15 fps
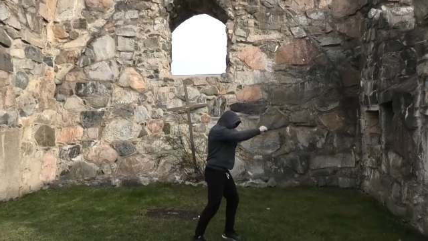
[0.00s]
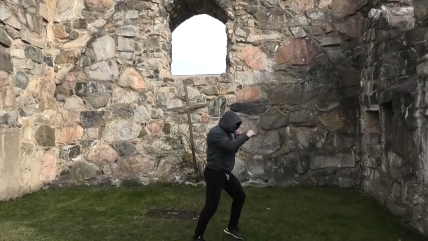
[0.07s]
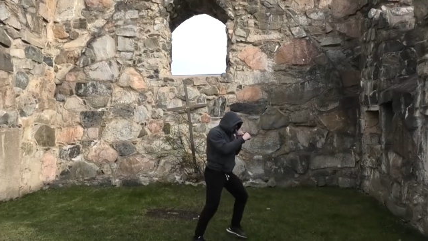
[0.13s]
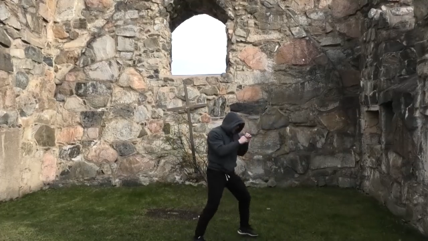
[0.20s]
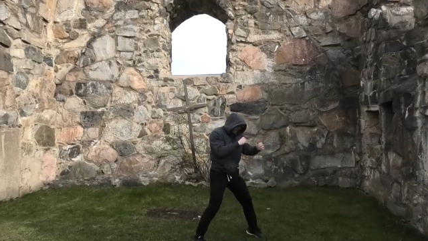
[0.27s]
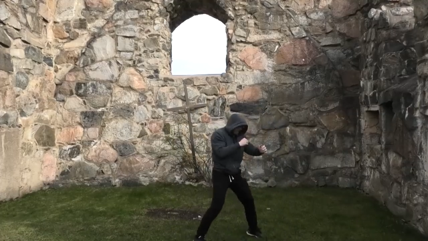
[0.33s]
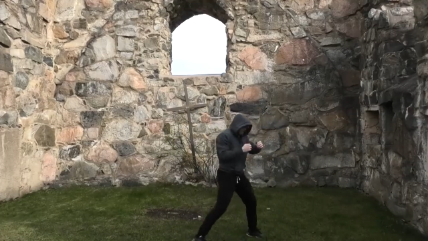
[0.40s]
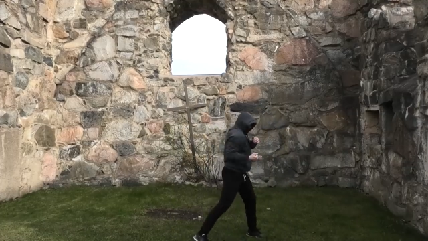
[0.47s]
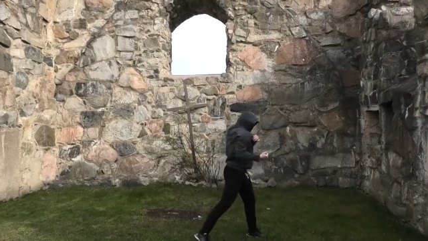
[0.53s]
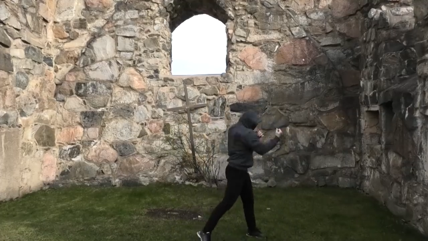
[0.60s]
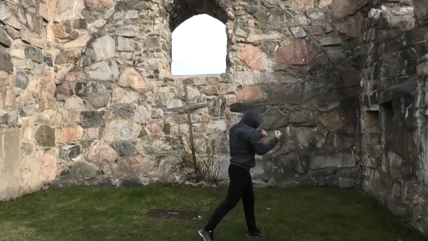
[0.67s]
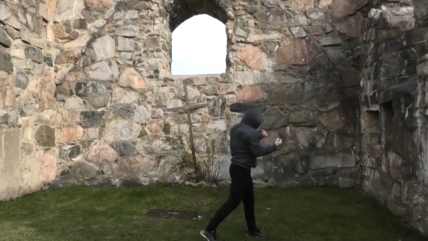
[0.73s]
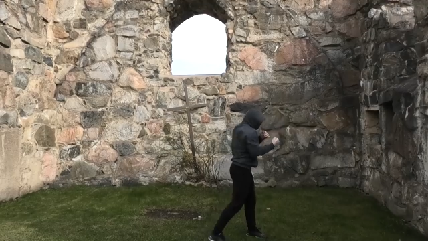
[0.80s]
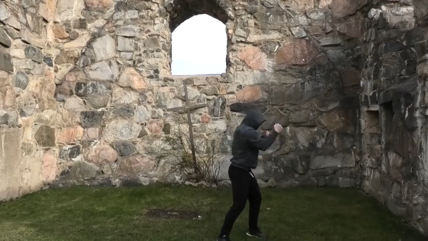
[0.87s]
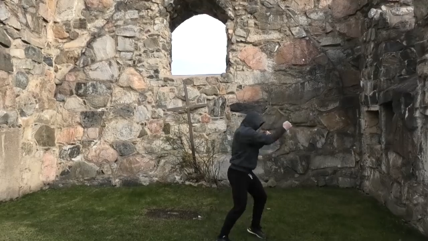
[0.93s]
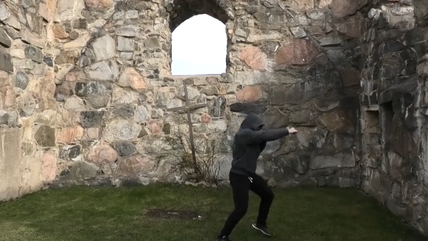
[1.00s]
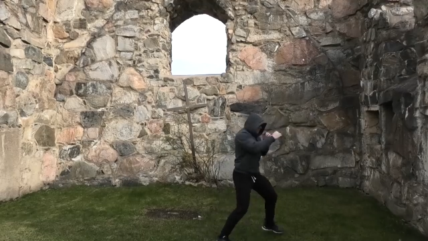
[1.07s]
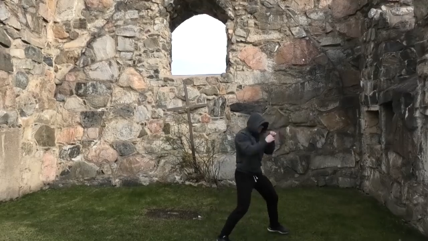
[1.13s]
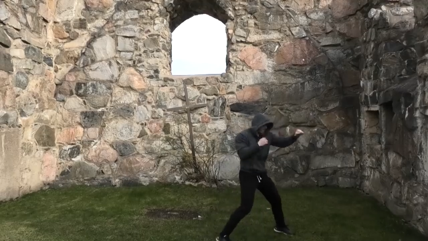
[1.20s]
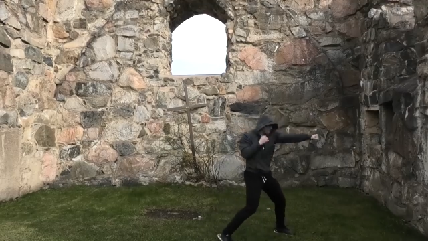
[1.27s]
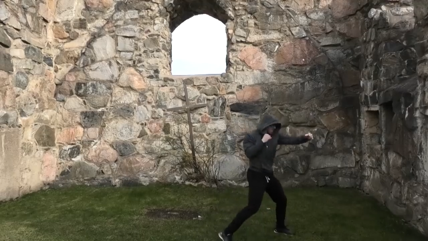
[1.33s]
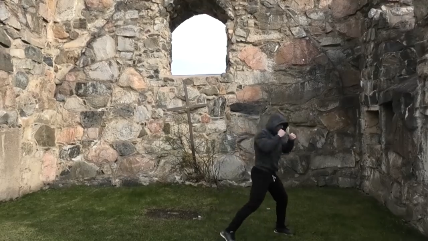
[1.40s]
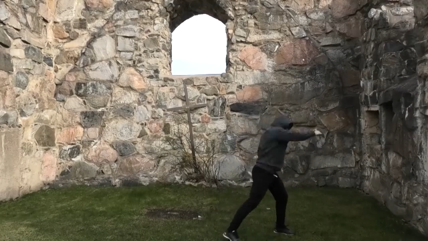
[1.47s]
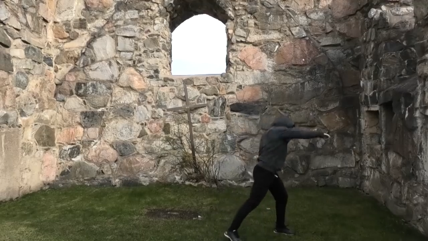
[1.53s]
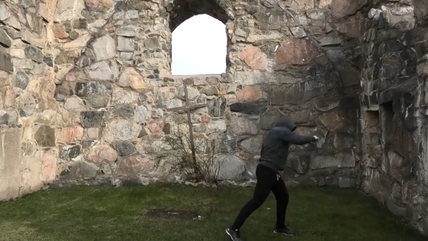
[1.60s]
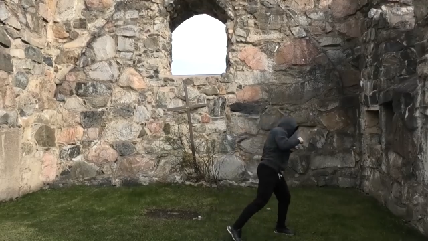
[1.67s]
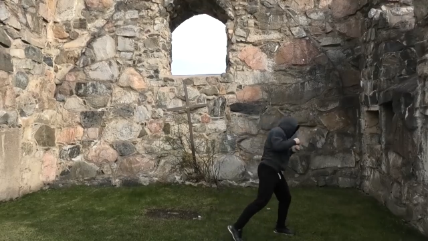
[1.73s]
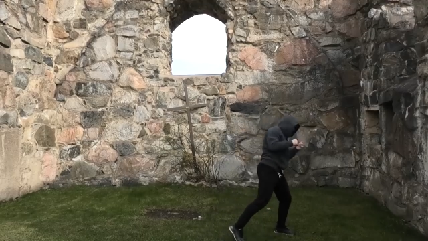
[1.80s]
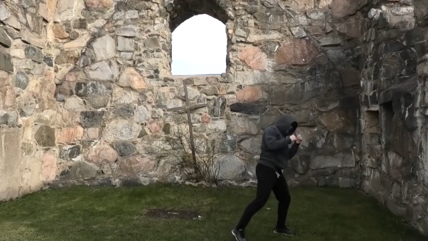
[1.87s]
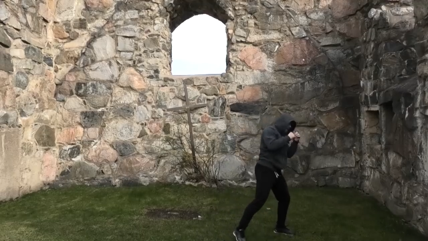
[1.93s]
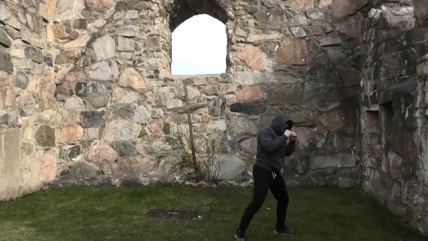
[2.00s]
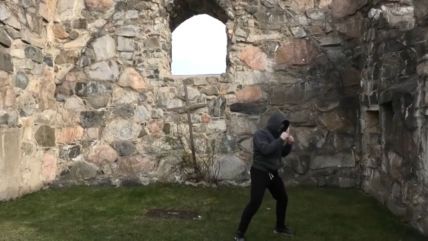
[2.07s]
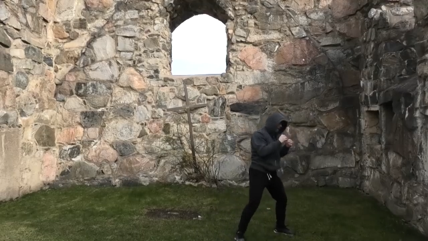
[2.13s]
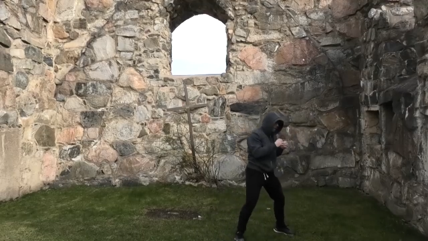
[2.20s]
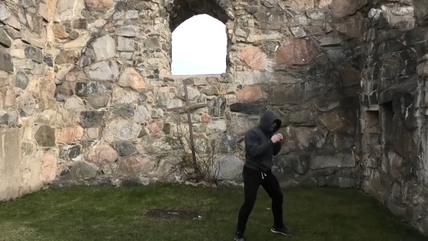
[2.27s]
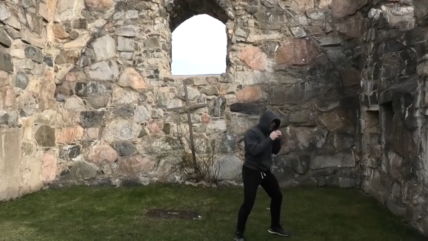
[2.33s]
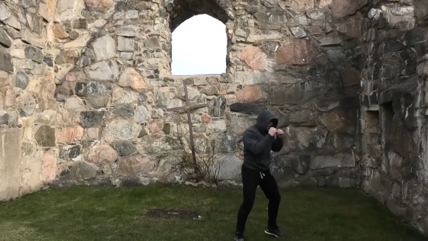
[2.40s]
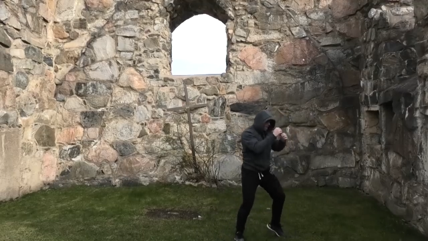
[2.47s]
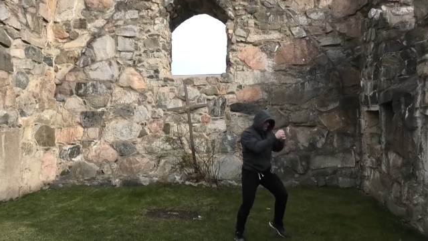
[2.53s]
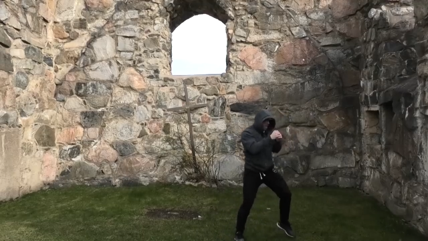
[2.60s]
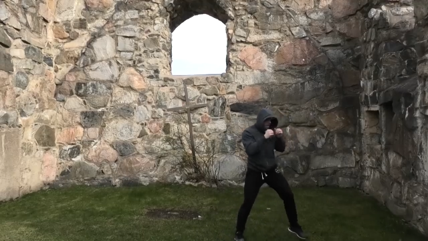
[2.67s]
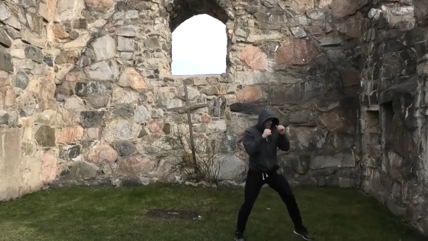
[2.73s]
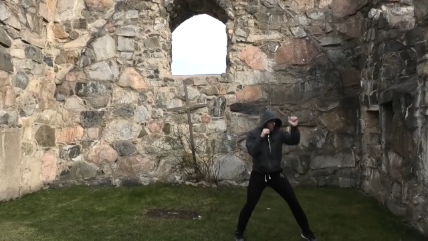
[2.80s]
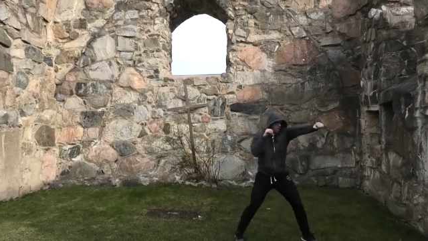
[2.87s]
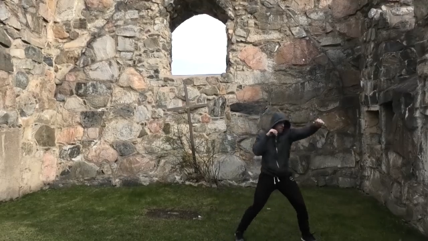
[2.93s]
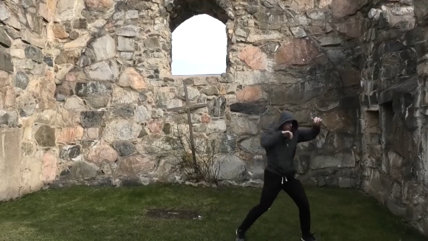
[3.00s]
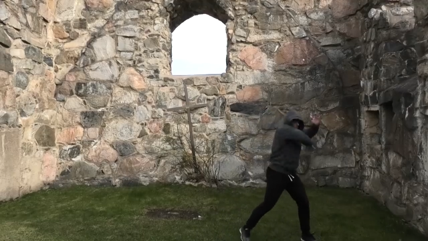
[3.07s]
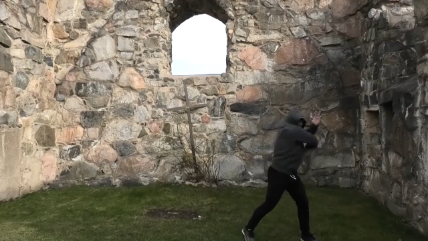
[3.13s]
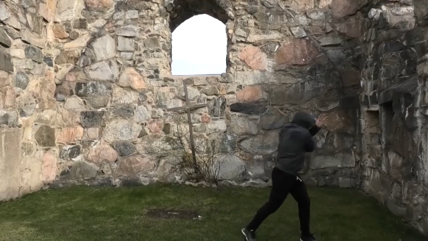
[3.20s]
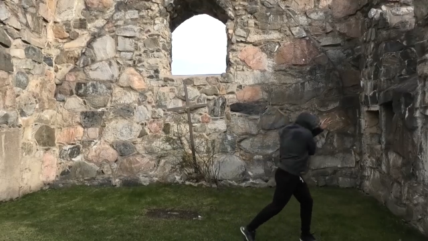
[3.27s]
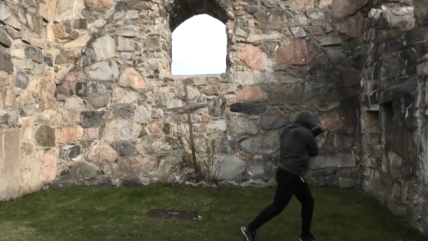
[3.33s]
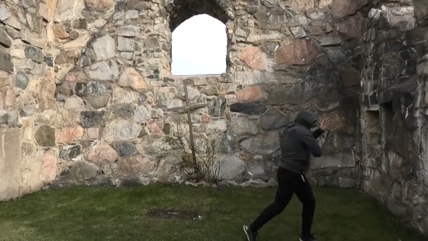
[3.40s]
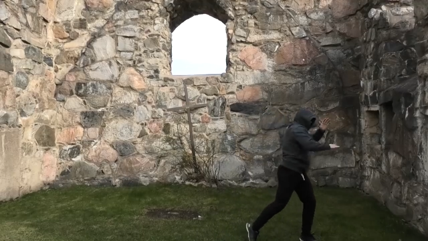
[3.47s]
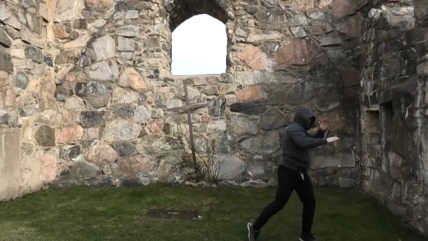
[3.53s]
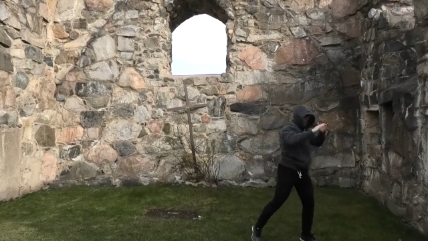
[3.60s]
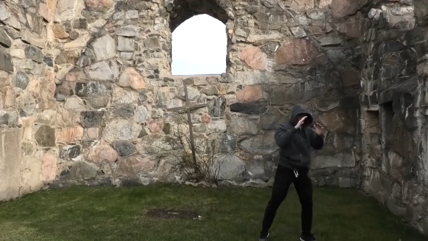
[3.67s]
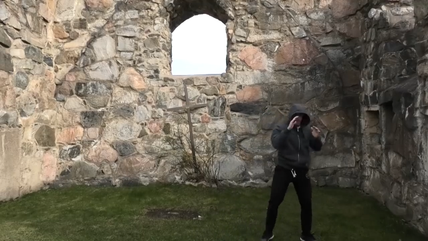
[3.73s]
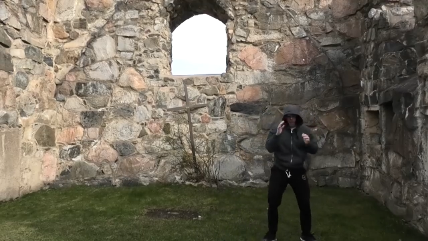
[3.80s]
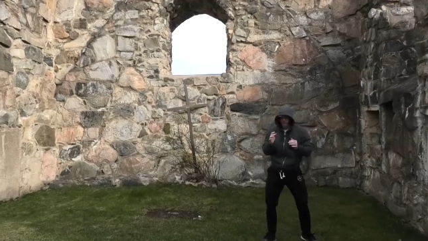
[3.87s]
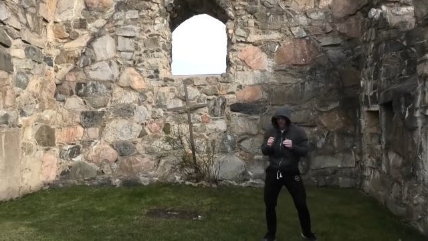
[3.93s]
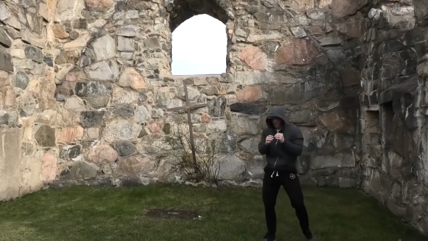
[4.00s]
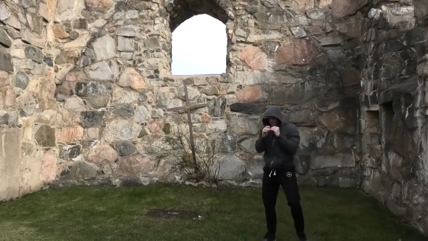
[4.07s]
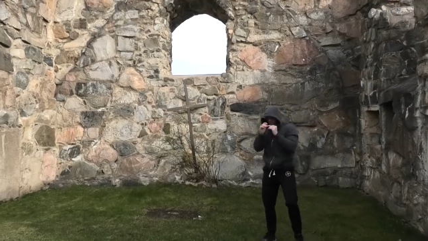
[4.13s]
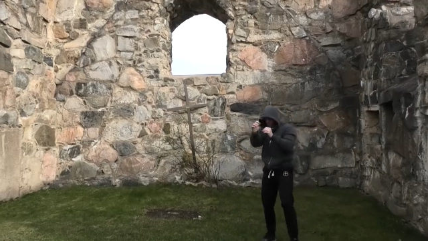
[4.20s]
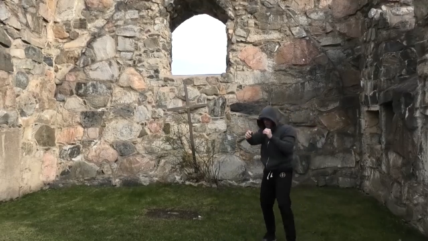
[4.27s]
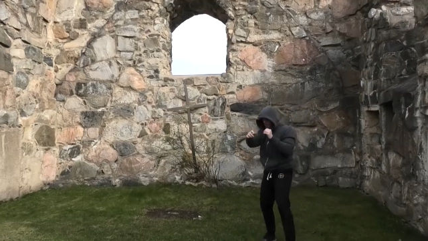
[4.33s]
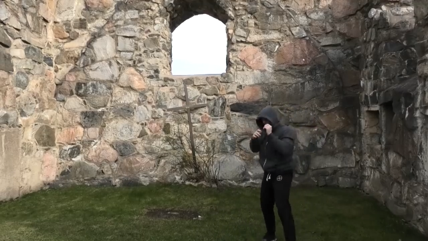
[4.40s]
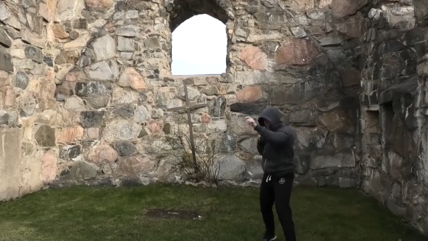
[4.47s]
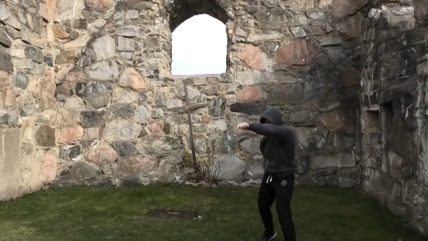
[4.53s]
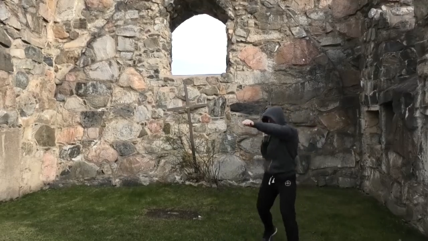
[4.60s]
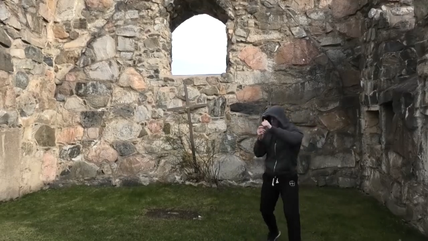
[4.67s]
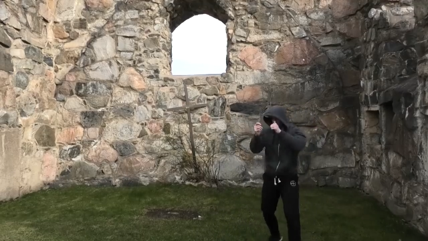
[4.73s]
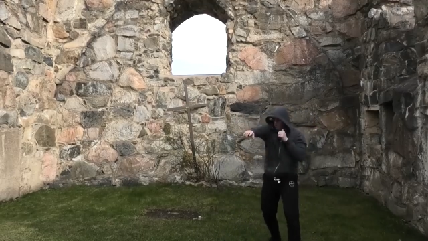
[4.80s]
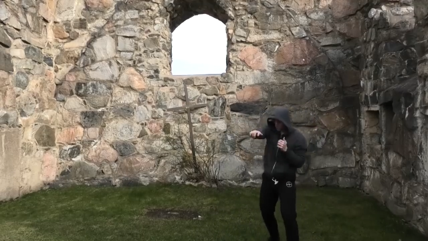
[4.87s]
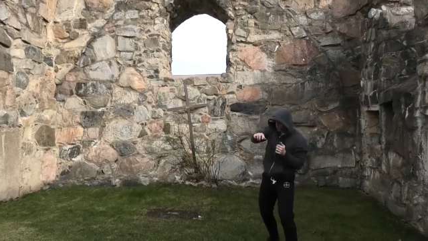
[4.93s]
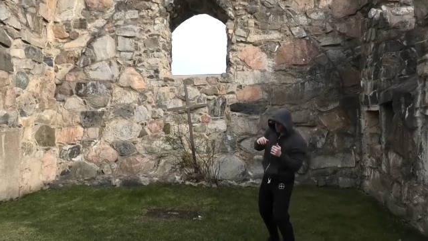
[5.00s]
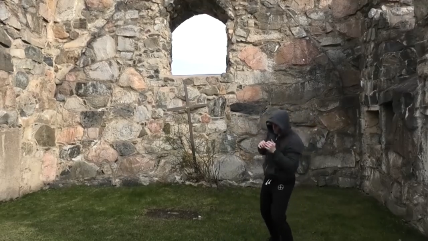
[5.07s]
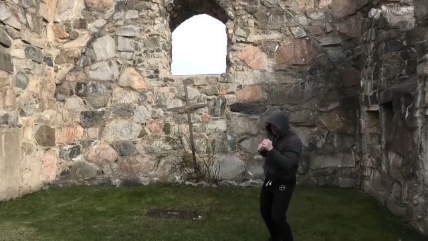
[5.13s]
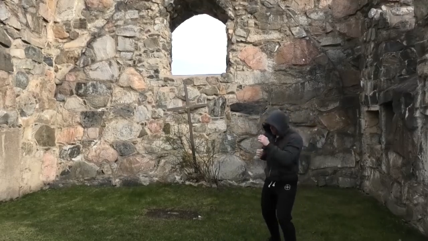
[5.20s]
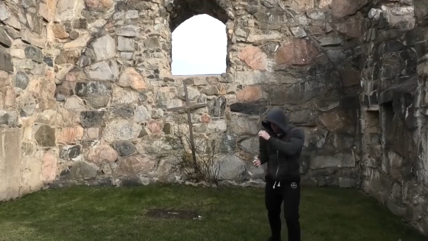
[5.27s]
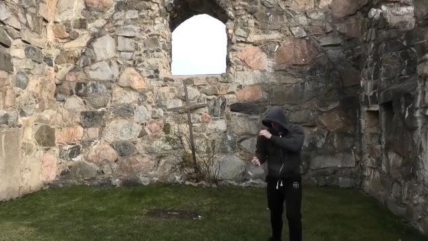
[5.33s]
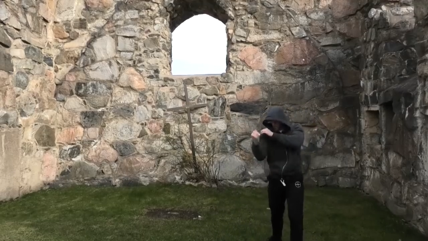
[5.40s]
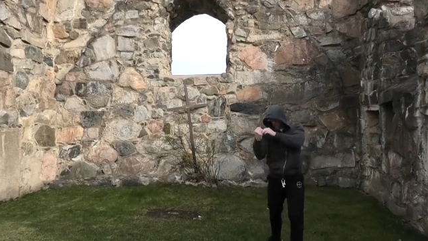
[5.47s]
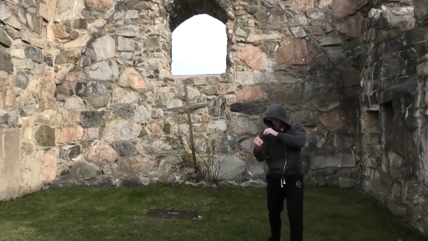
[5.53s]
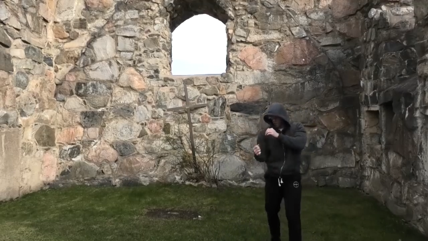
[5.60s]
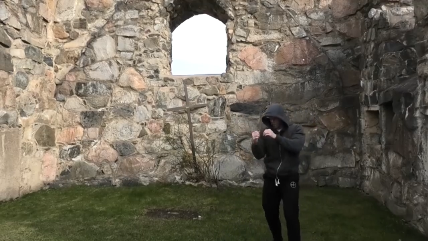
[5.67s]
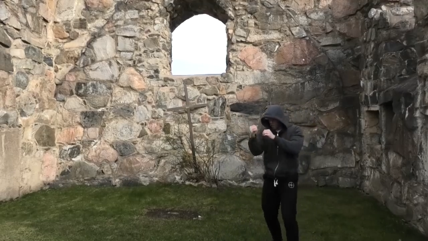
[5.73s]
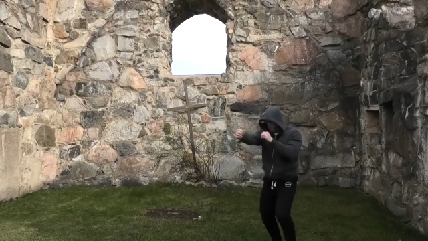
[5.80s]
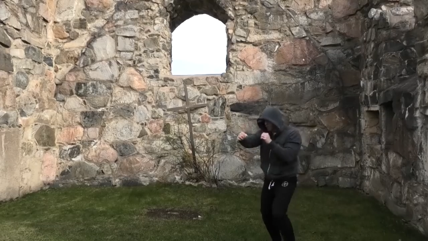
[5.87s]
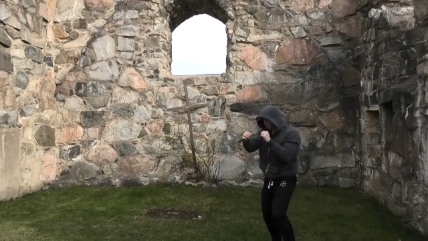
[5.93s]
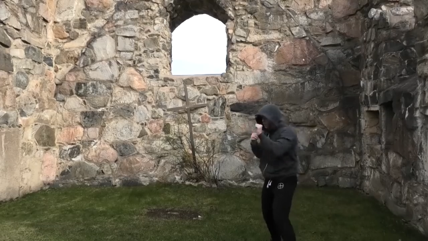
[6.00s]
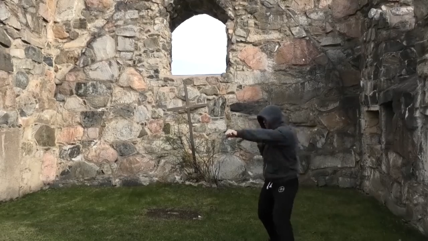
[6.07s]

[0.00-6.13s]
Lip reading: (no speaker visible)